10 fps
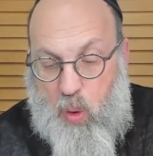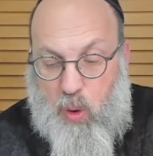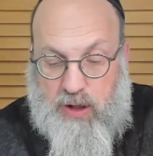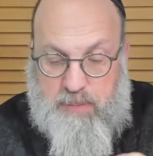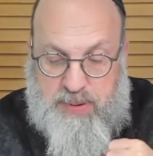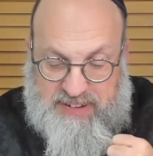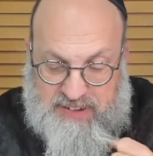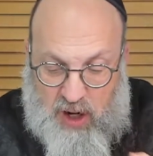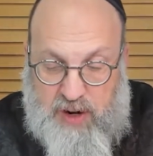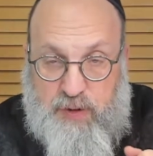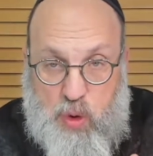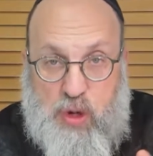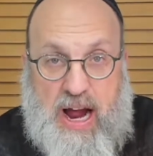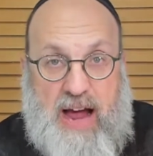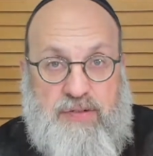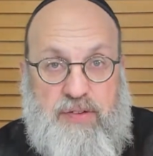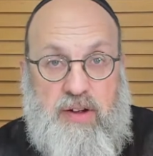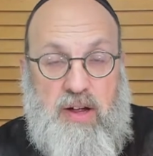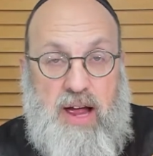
Ulebisoif Hukaf.